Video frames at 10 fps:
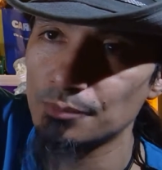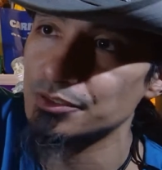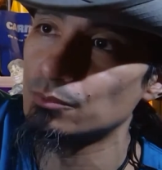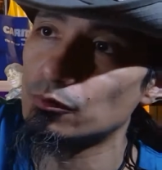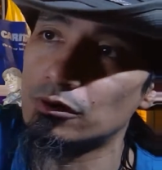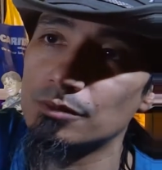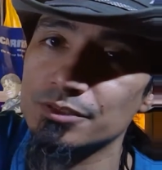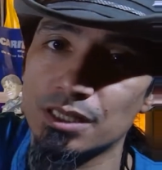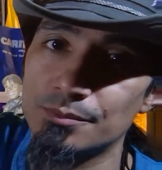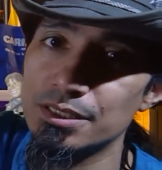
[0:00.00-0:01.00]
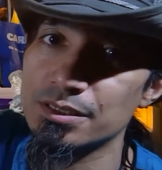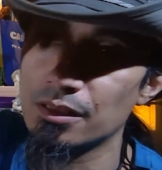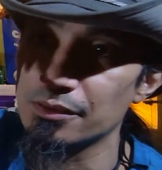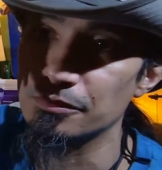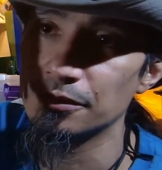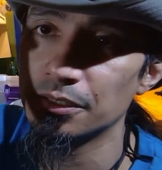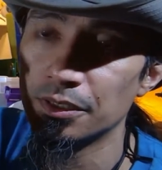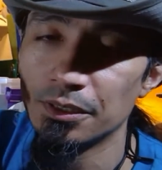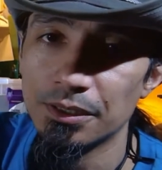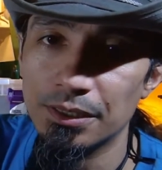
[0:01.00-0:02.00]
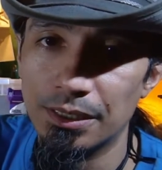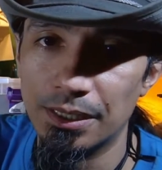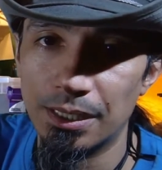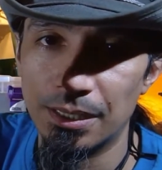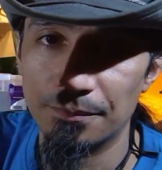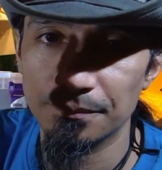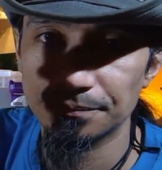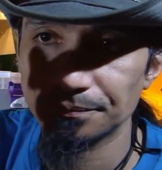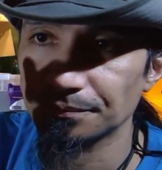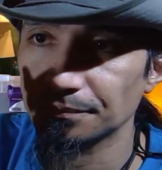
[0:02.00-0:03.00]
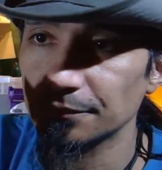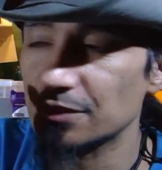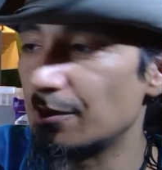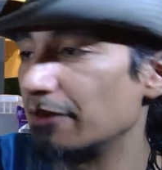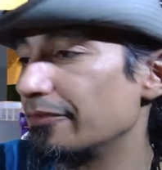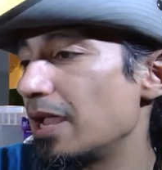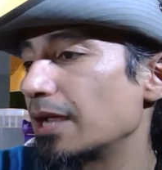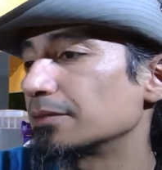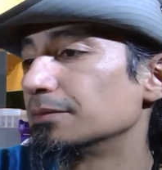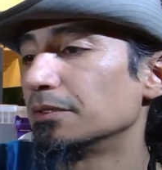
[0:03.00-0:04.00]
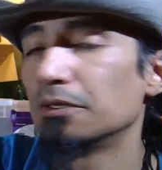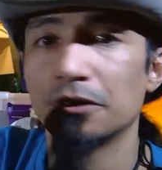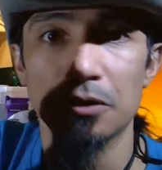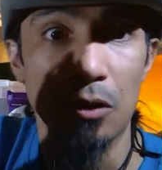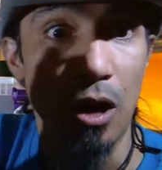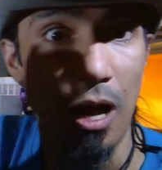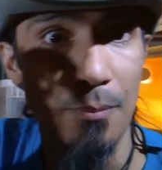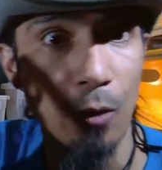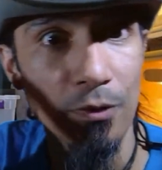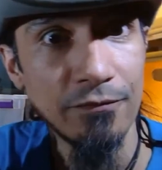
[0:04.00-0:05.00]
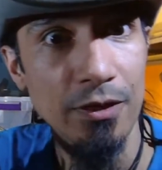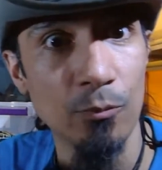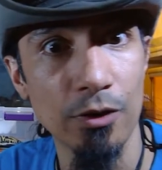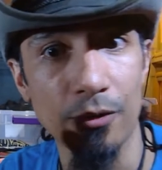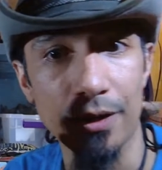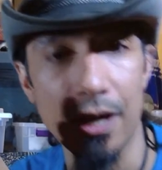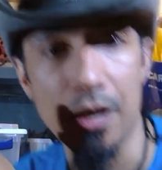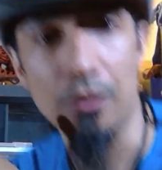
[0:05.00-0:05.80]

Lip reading: some worms, let me tell you. As a matter of fact, how about we feed him one right now?